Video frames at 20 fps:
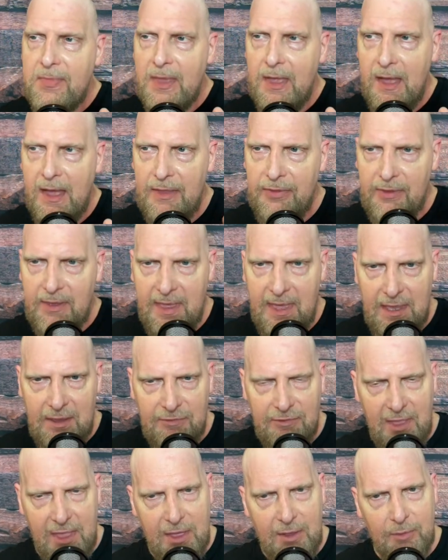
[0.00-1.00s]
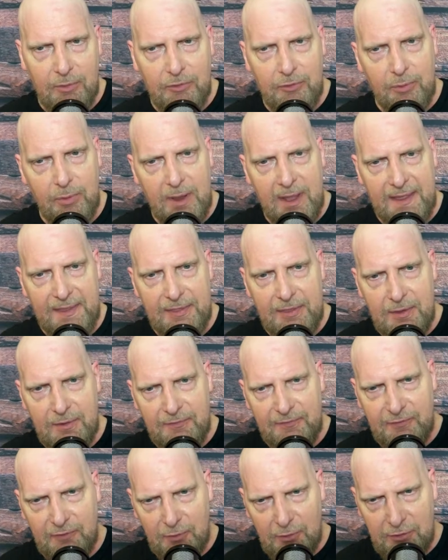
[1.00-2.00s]
that he deals with
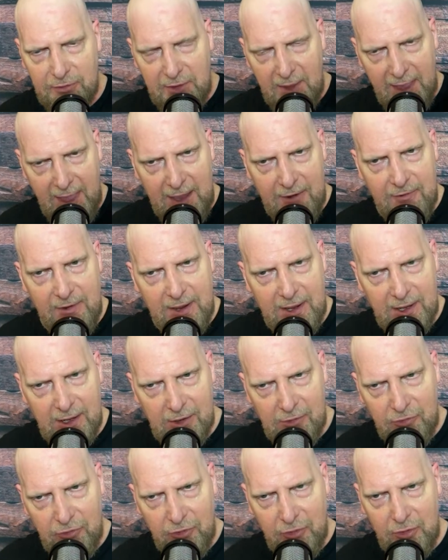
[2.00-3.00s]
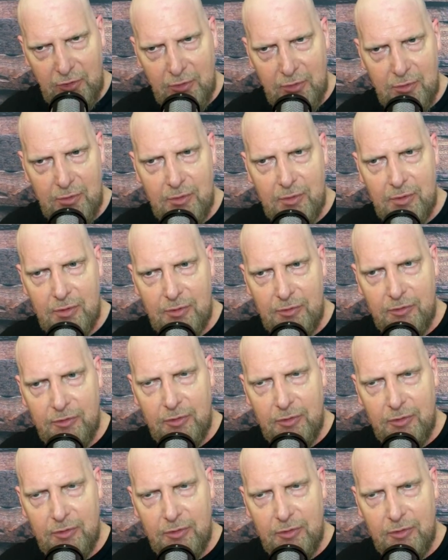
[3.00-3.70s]
for daring to